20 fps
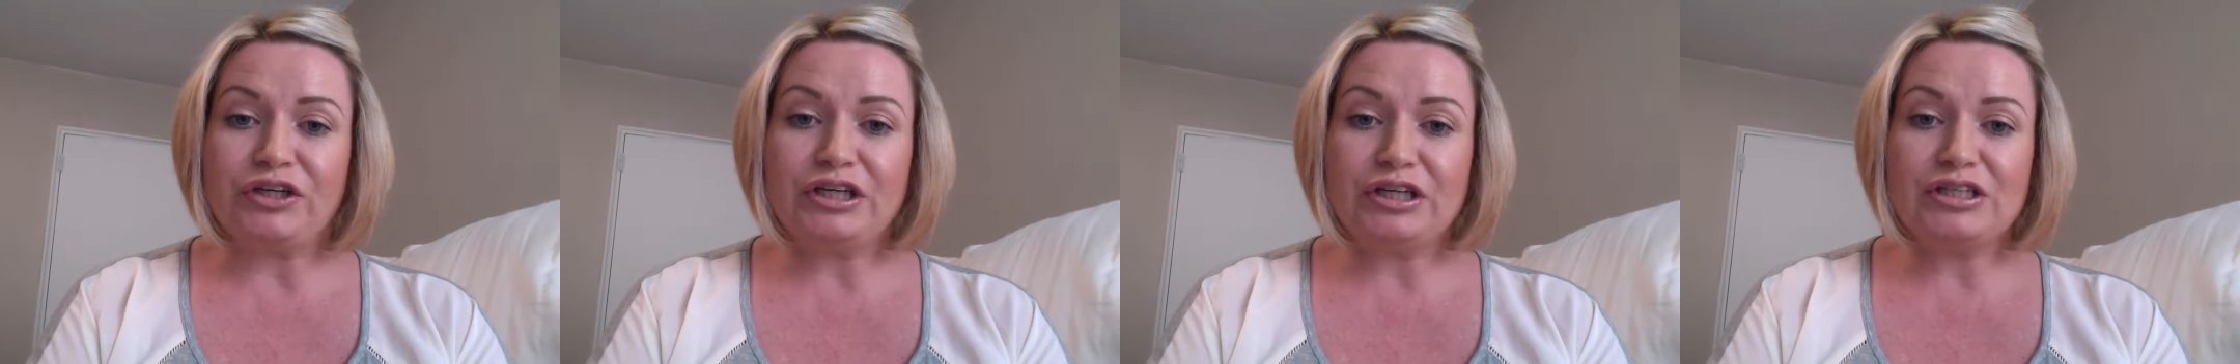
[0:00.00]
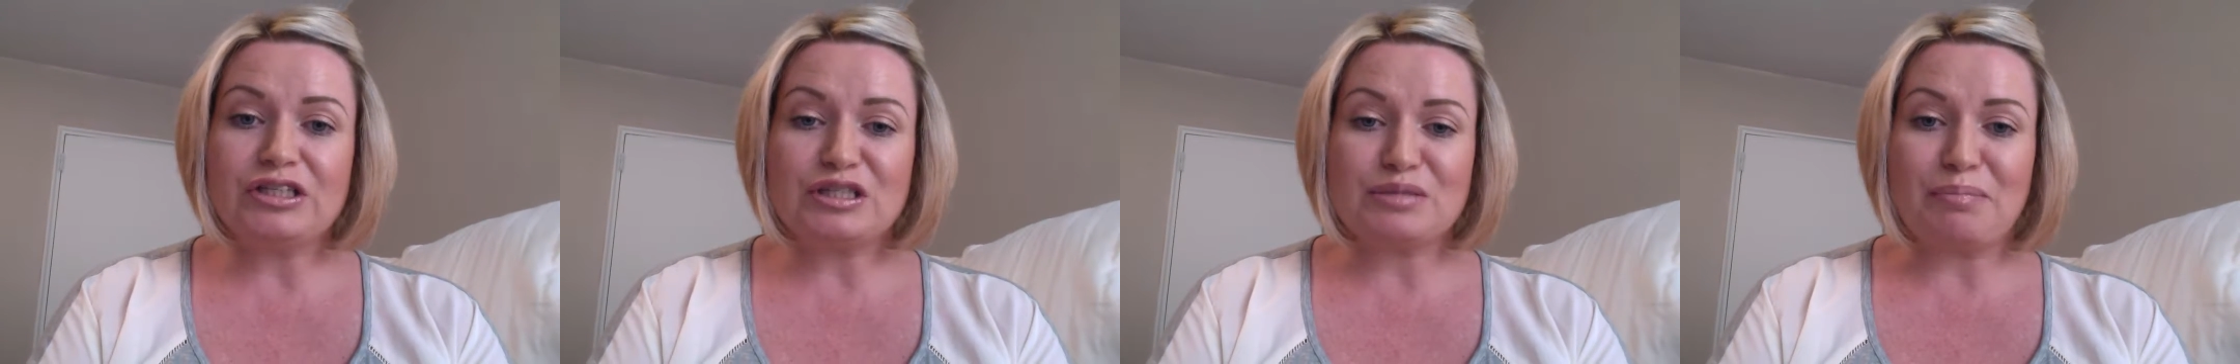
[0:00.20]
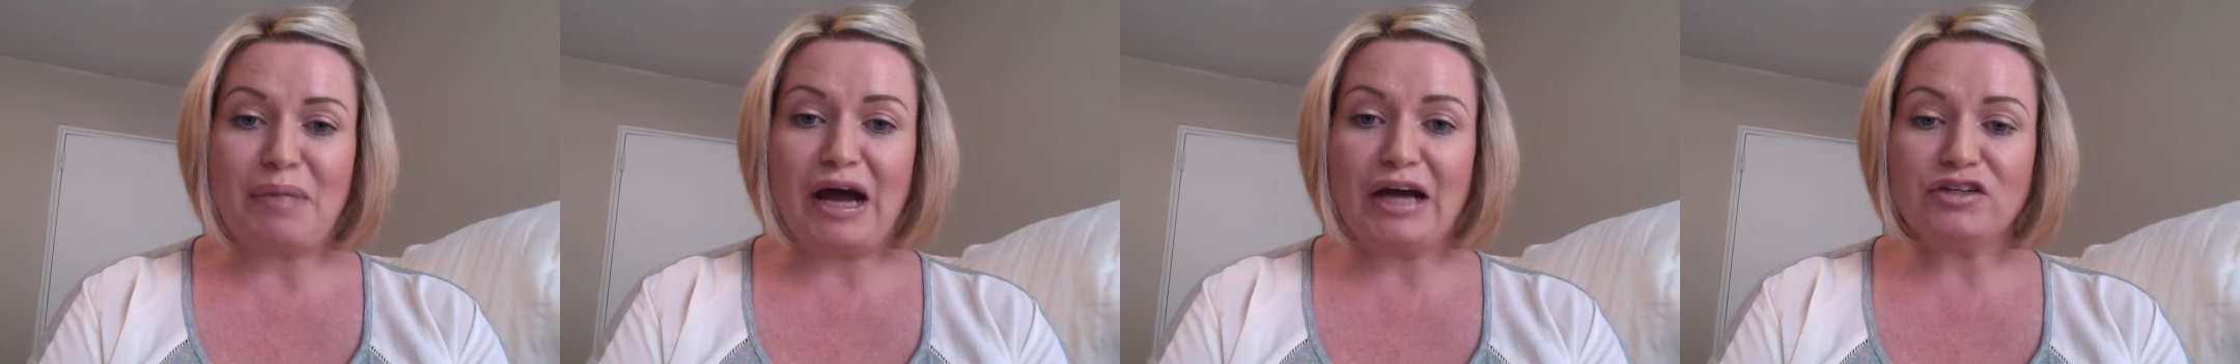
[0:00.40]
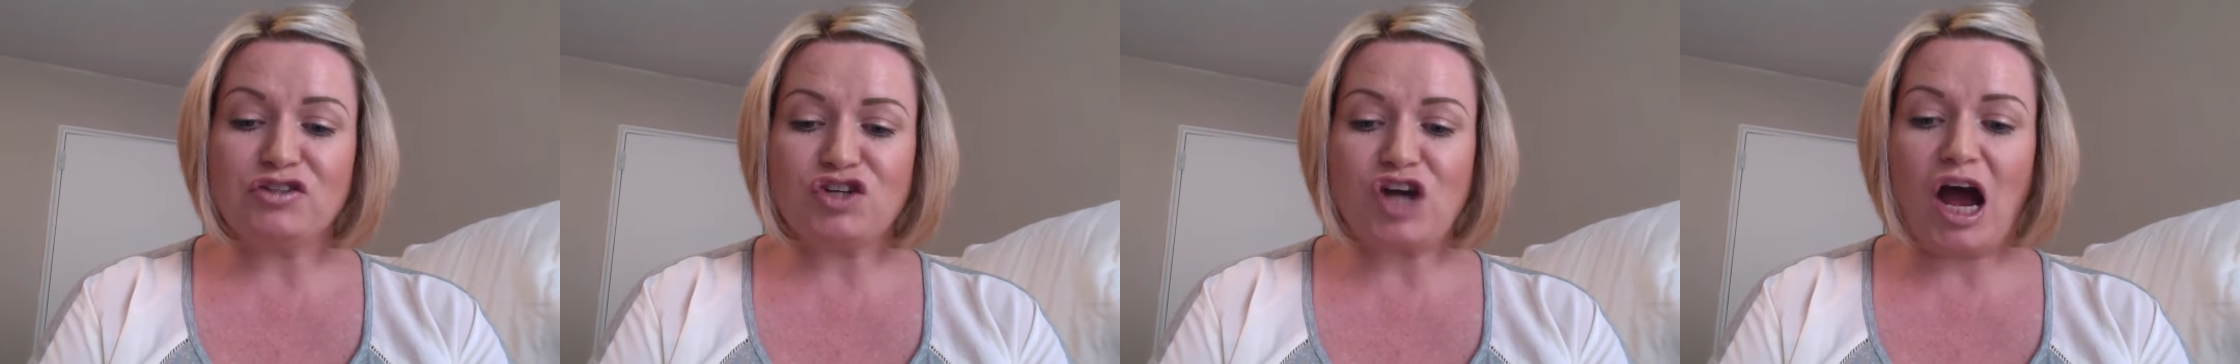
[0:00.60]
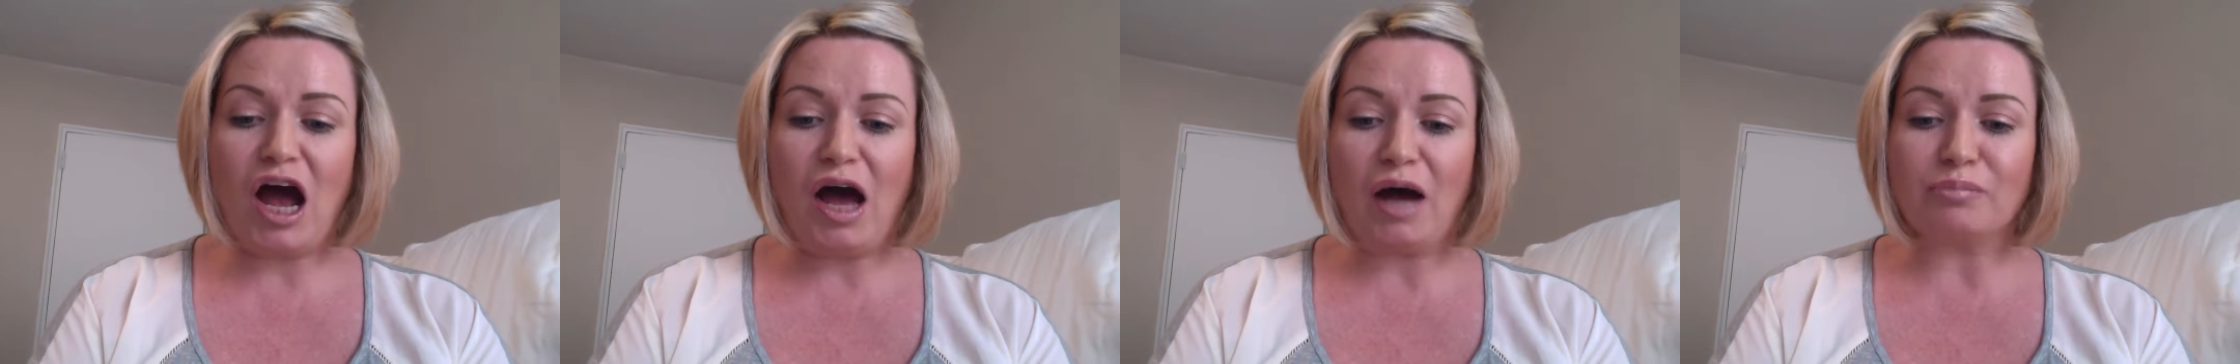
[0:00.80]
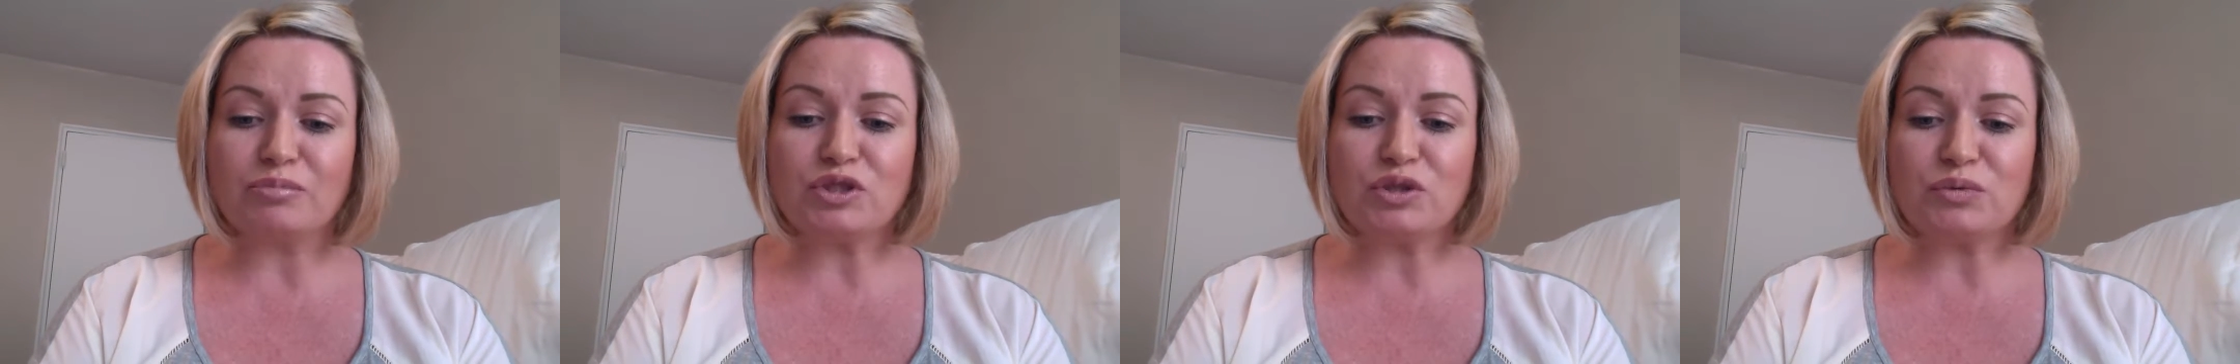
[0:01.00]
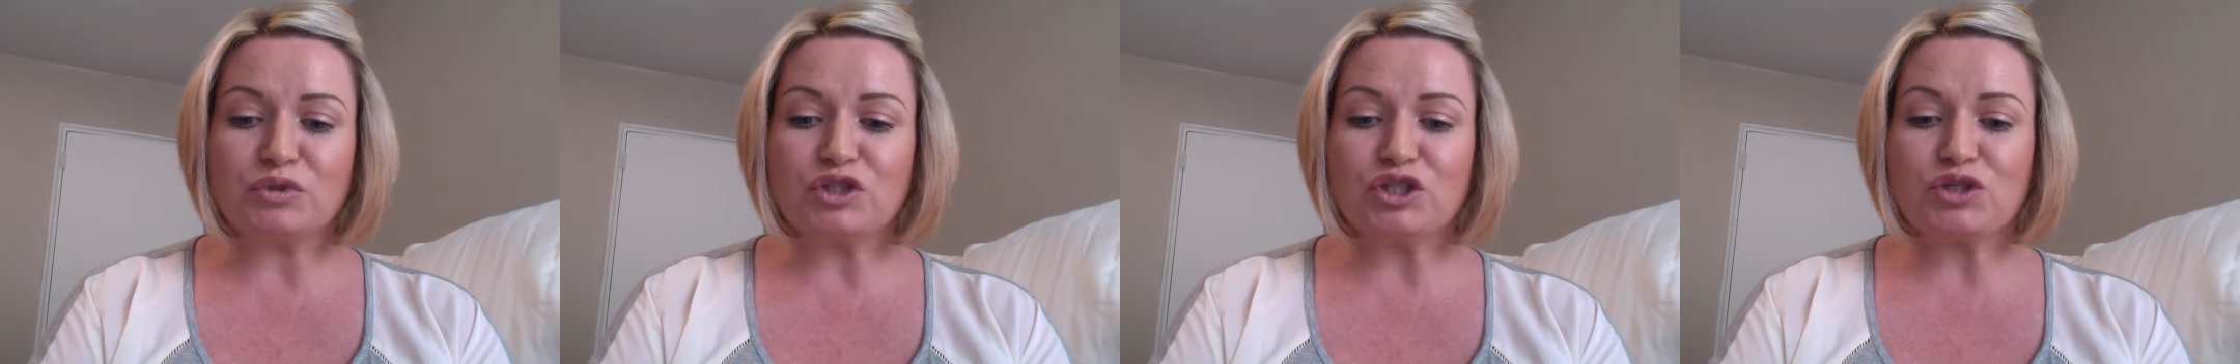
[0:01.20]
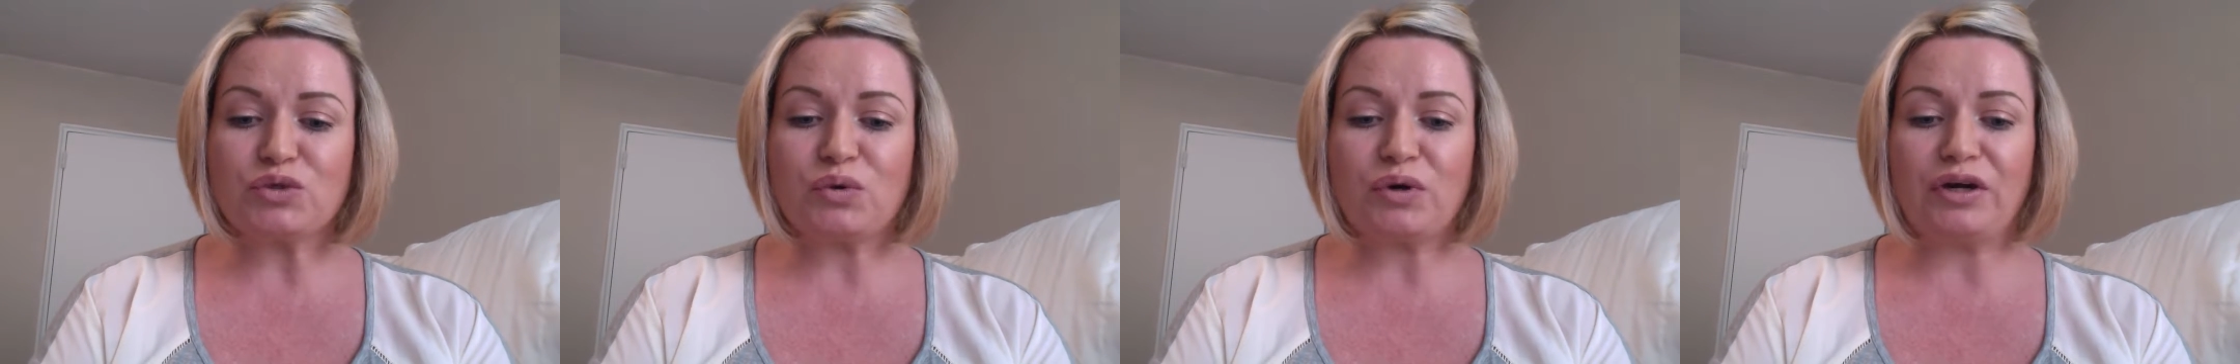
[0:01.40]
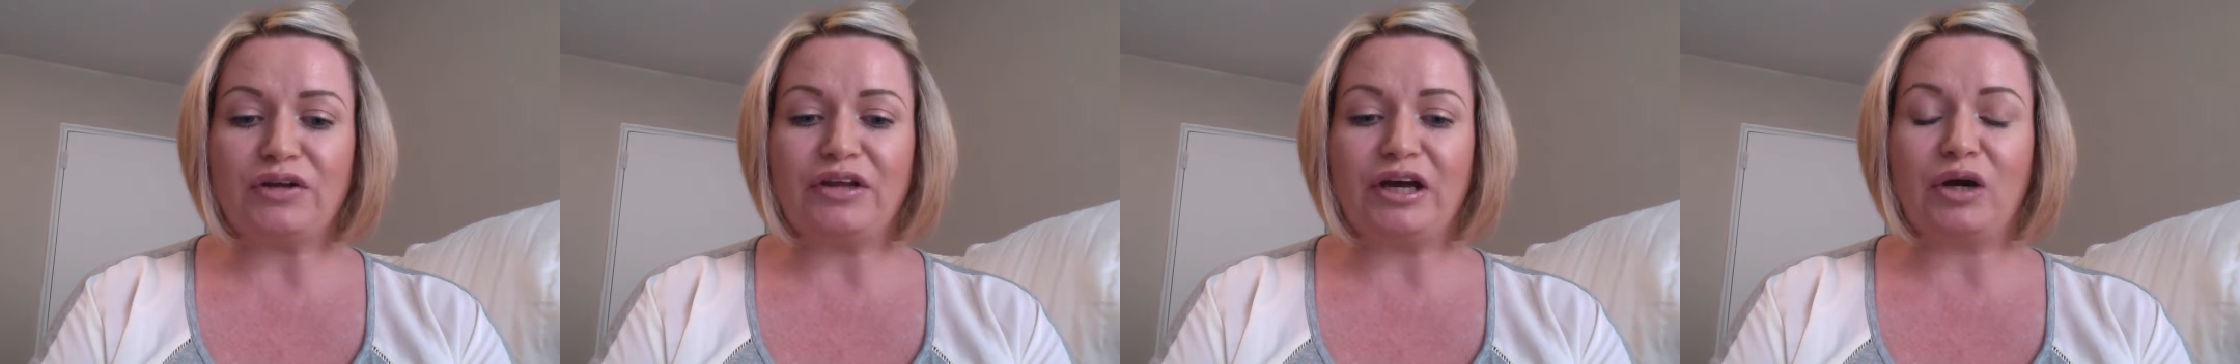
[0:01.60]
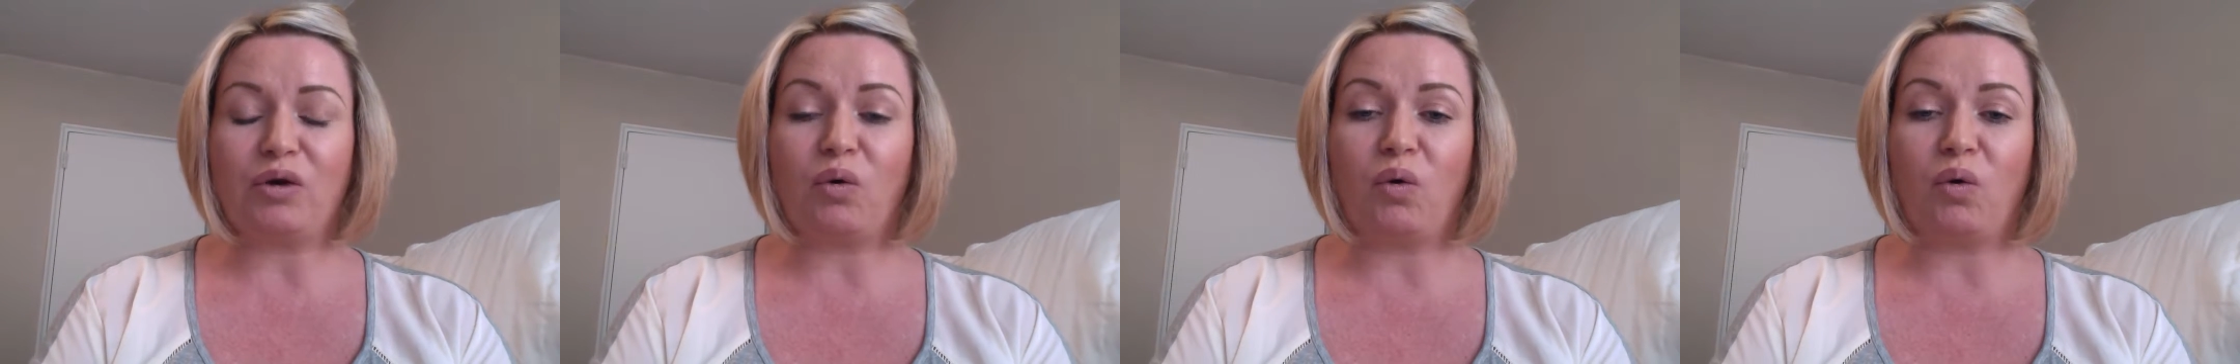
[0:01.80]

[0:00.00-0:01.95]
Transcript: it is my job to ensure that